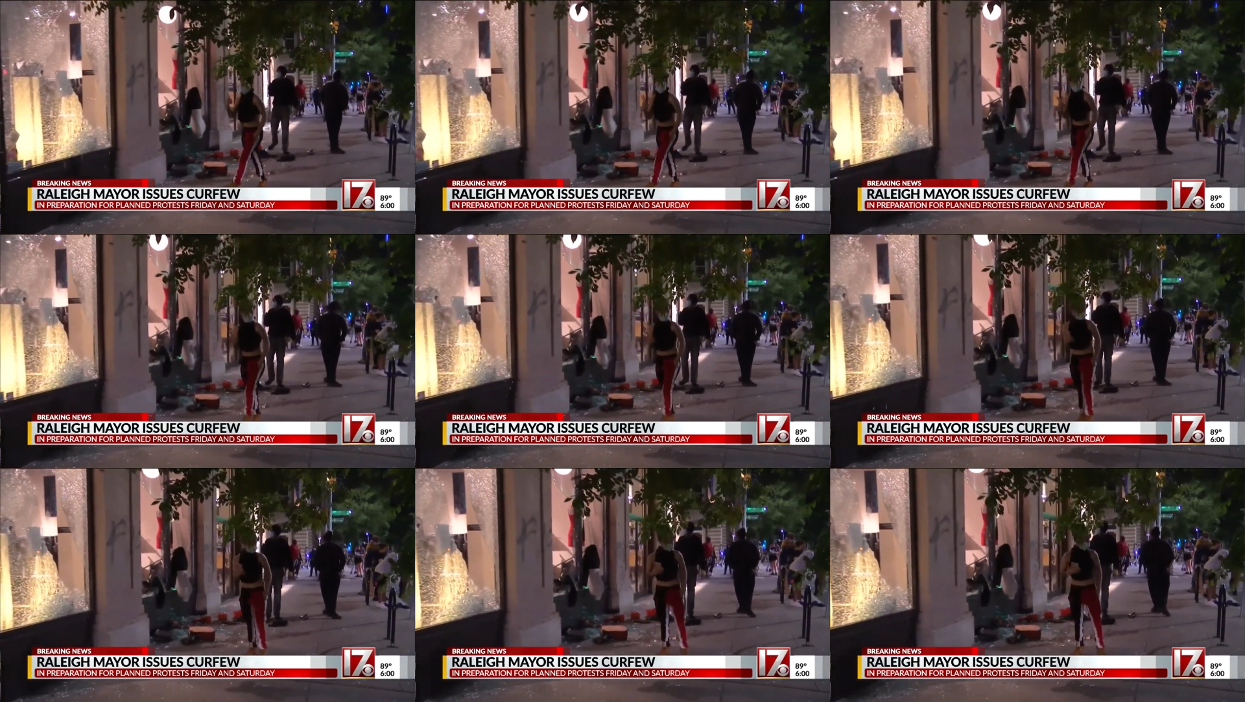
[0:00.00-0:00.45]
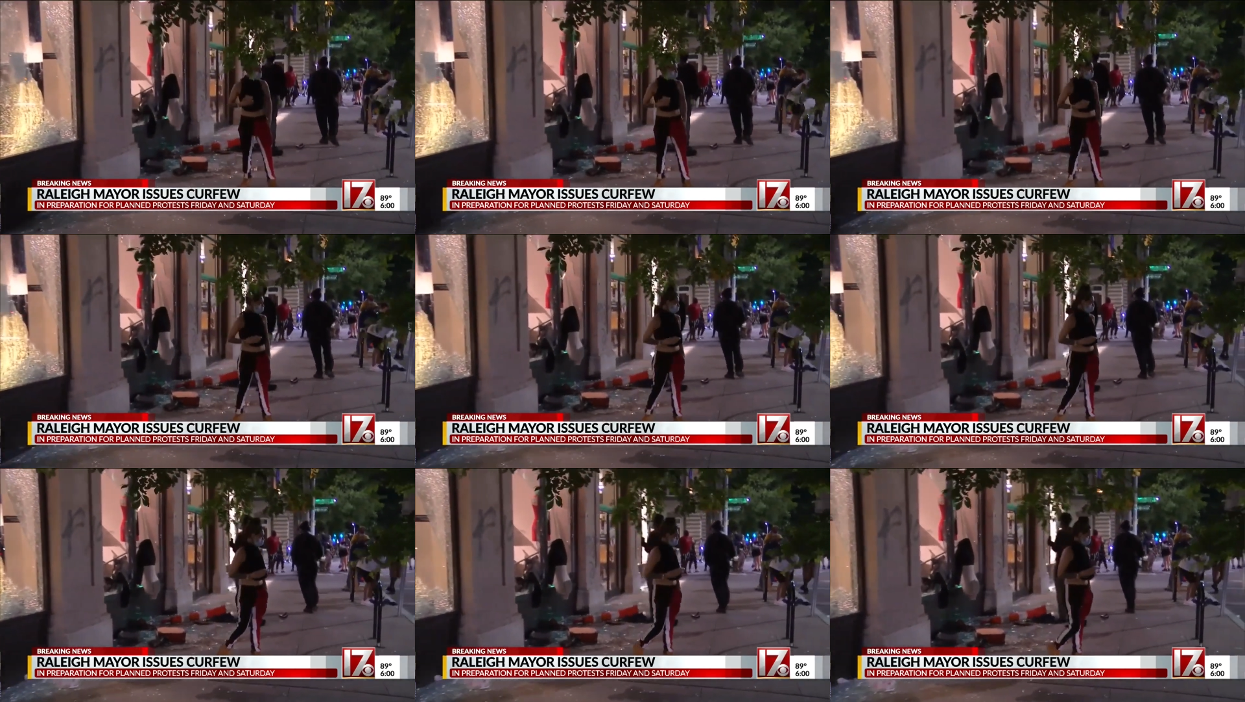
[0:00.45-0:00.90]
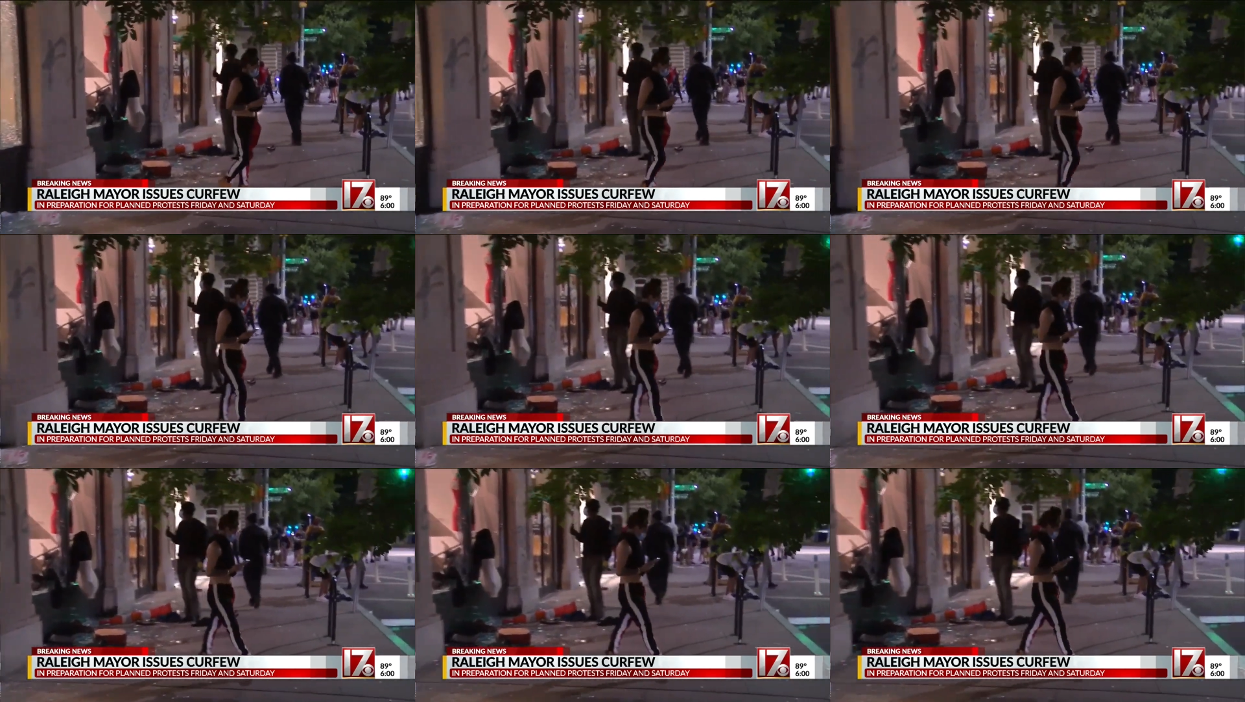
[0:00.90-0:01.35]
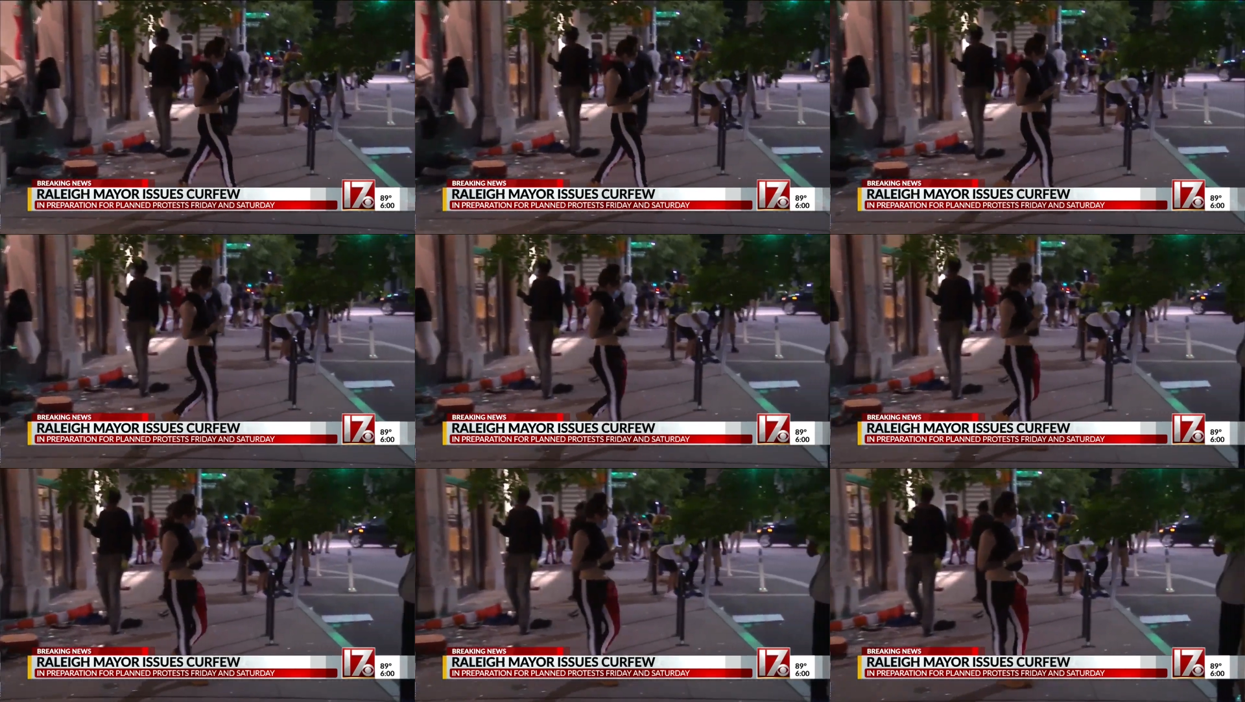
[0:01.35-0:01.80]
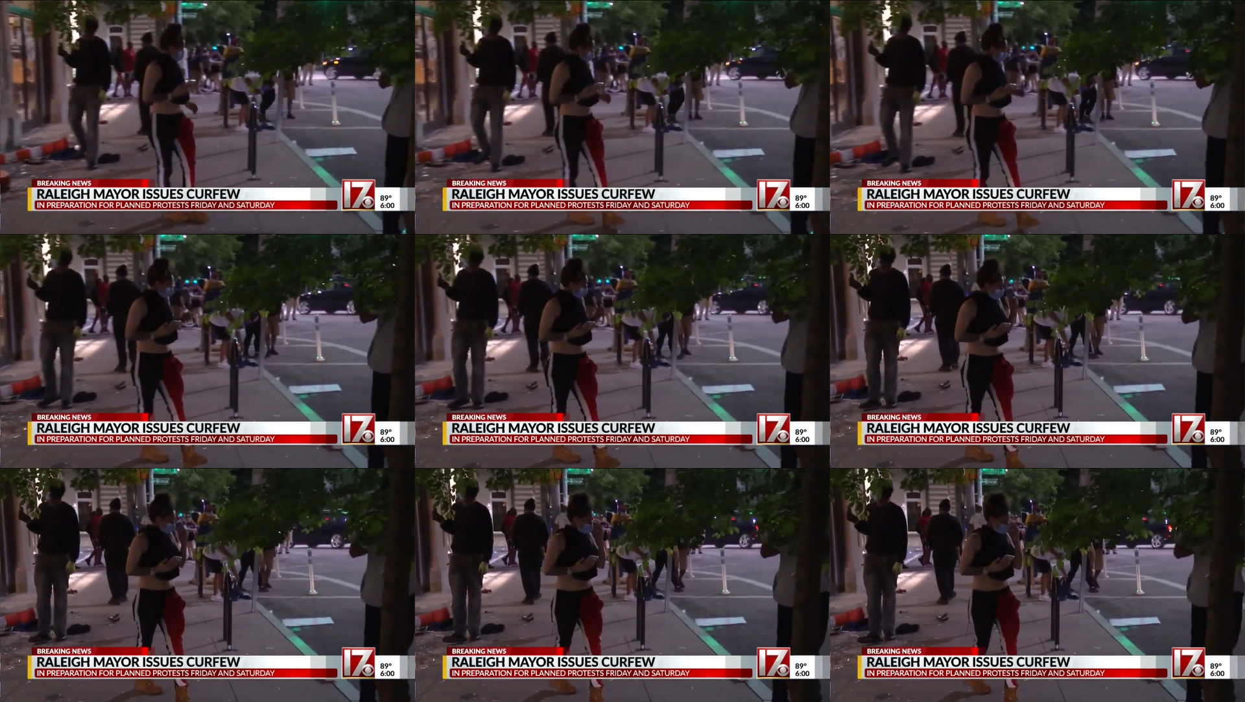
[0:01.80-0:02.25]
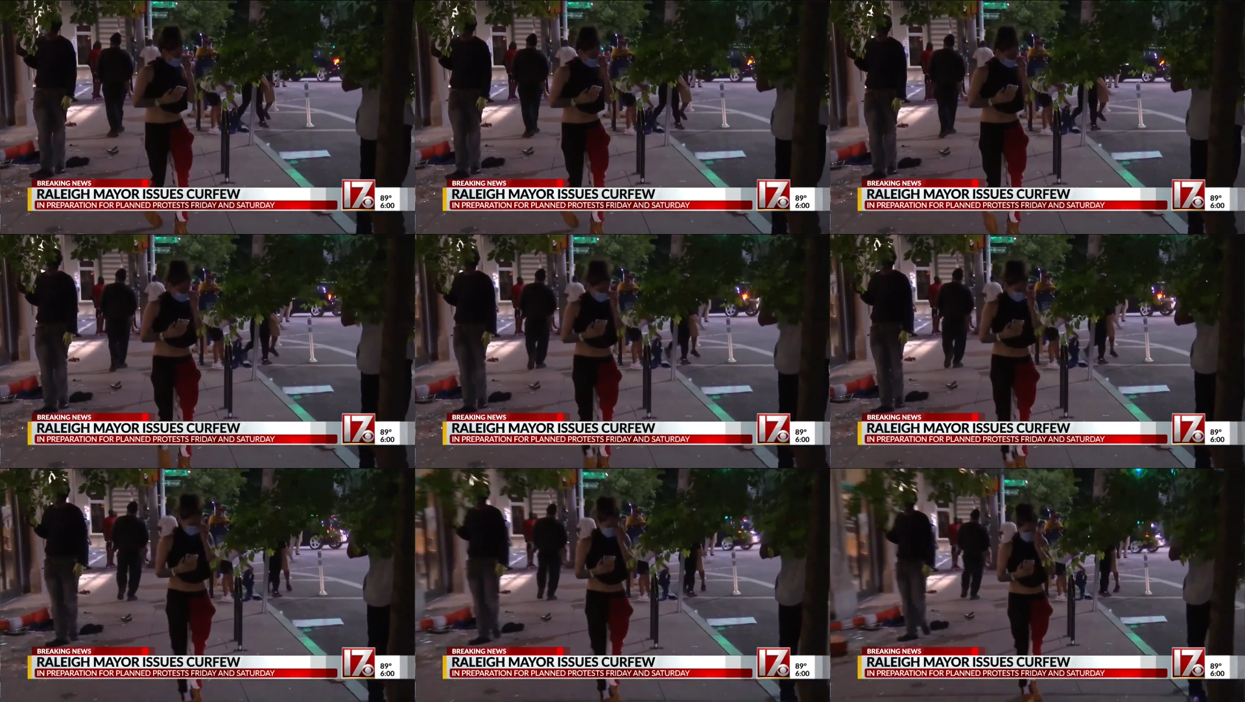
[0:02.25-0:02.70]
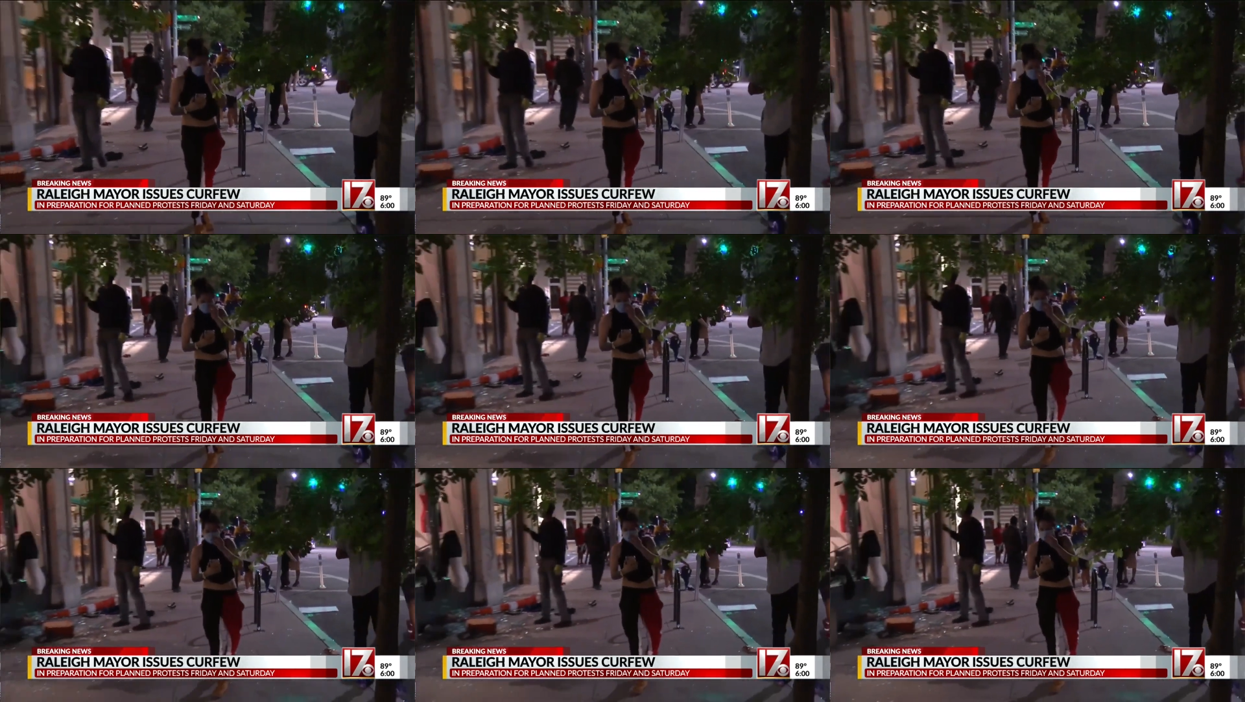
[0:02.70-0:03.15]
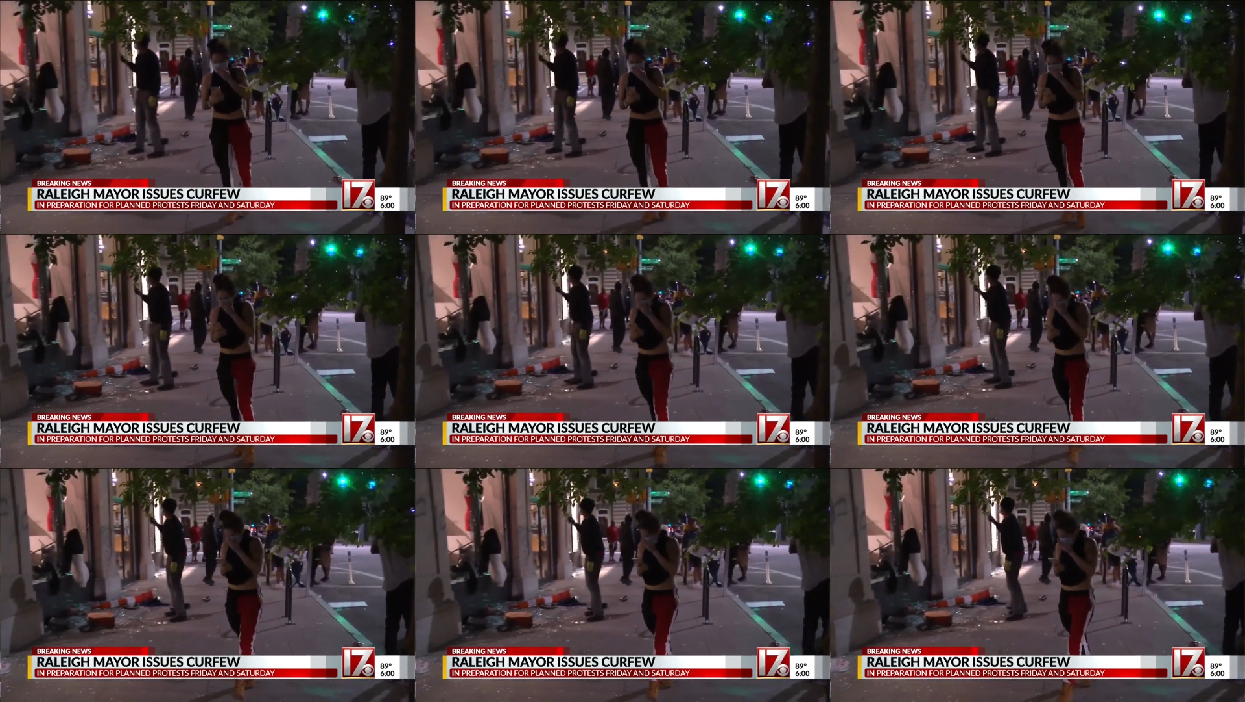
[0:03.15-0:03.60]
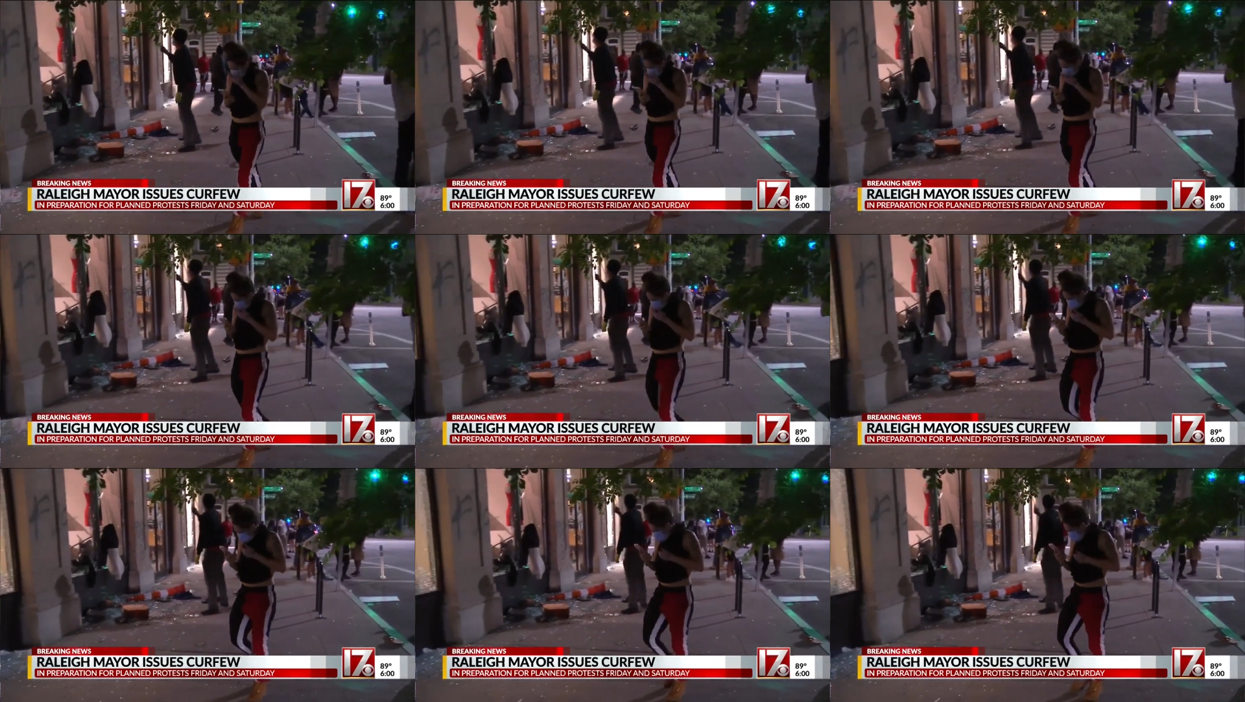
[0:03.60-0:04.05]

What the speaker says: No face is visible, so there are no lips to read.